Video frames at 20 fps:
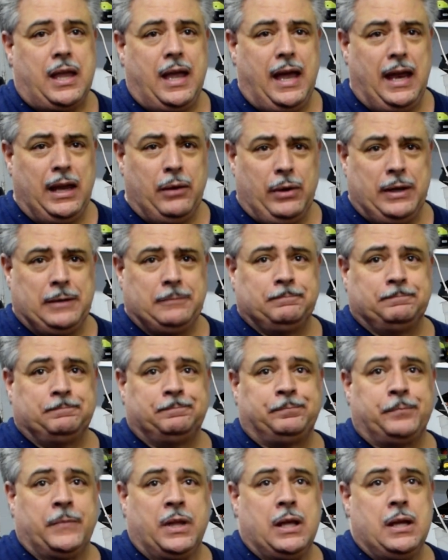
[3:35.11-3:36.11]
Anyway,
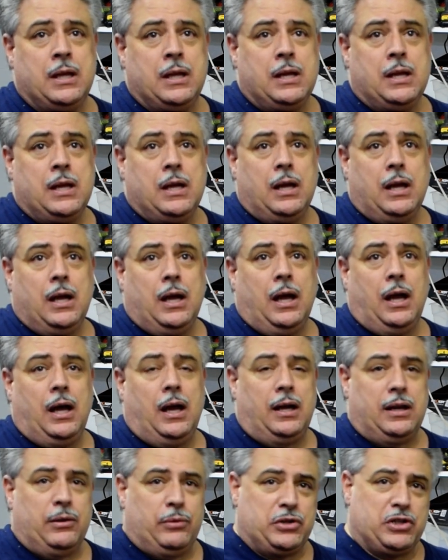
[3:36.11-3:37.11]

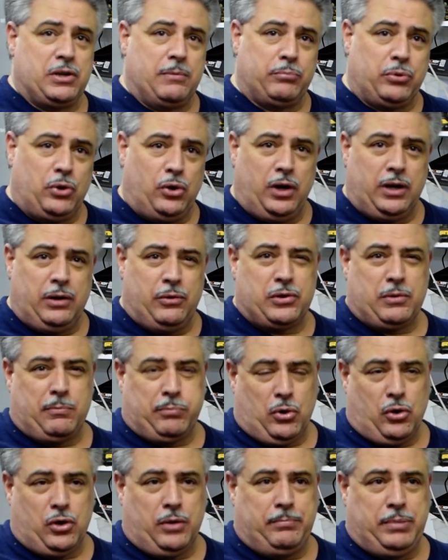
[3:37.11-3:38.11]
there was a
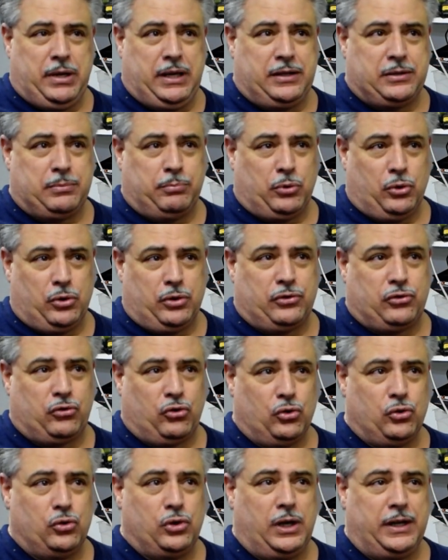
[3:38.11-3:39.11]
broken piece, a broken
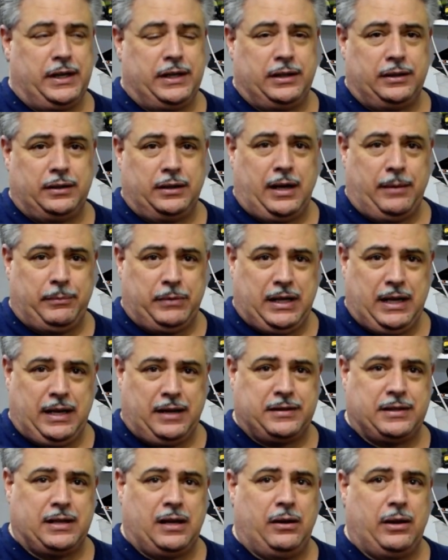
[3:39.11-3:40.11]
screw on the
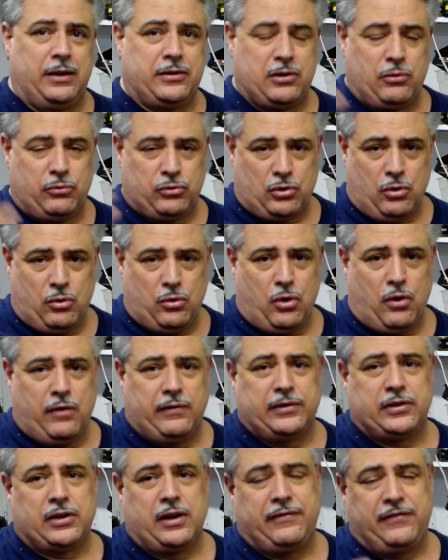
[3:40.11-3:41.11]
MTXL as I was going
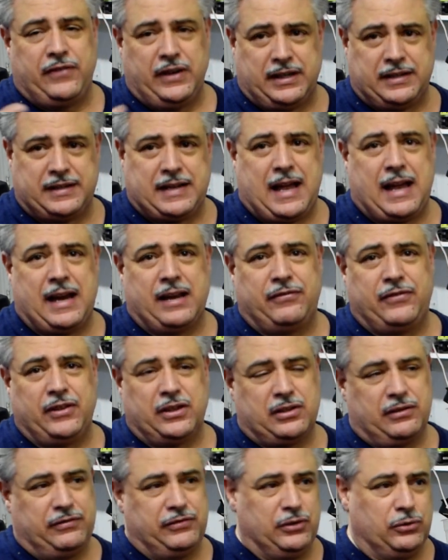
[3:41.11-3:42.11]
over, so I fixed that. I
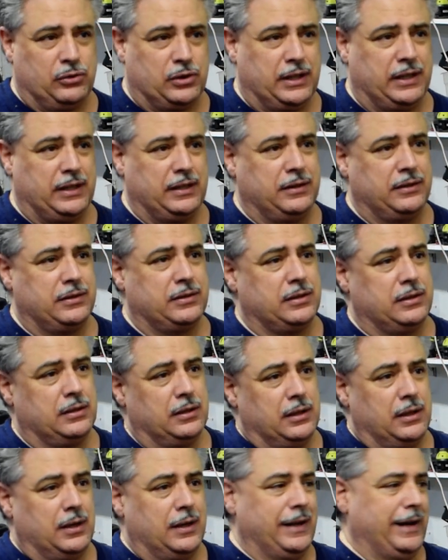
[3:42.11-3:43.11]
fixed a few things.
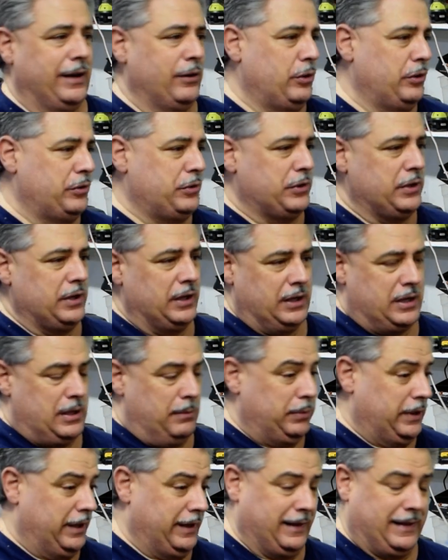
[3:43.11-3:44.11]
I also did a
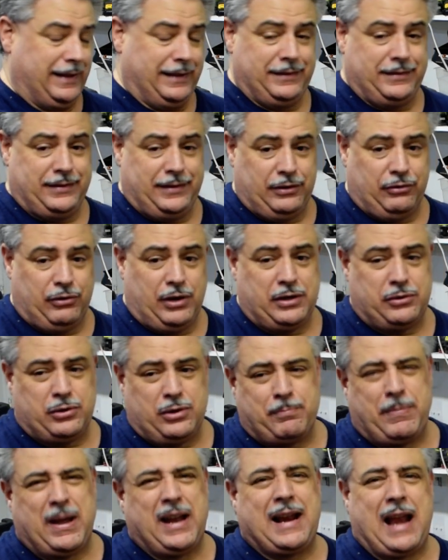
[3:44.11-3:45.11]
couple other things in the garage.
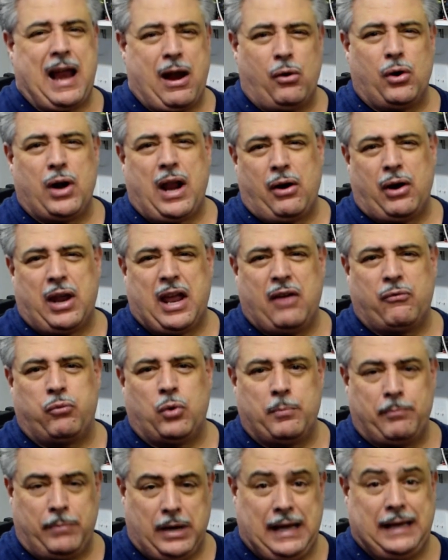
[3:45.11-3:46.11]
About an hour and a half
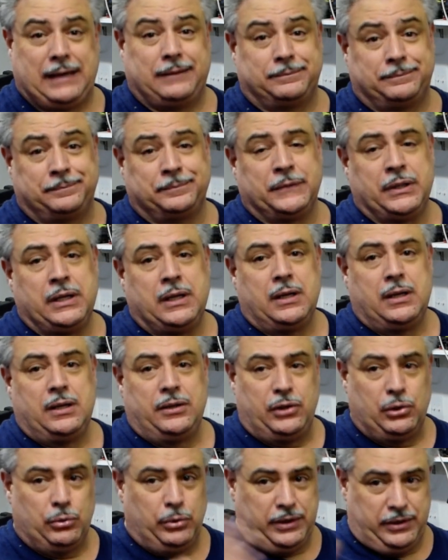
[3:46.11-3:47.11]
went by
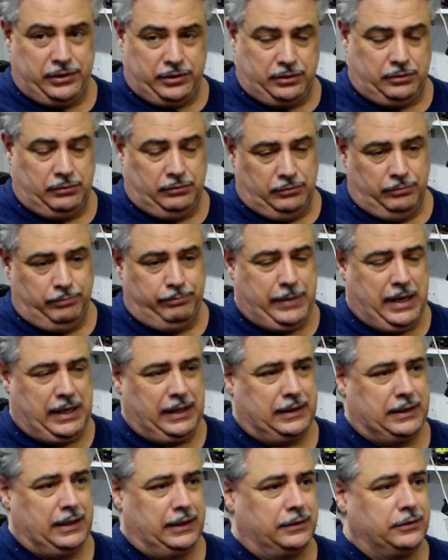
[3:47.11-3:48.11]
doing
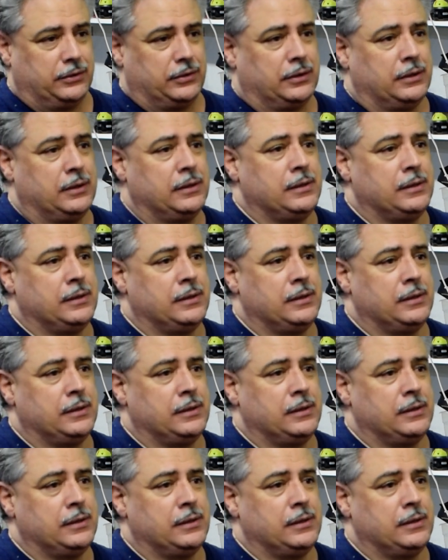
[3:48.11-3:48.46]
many things.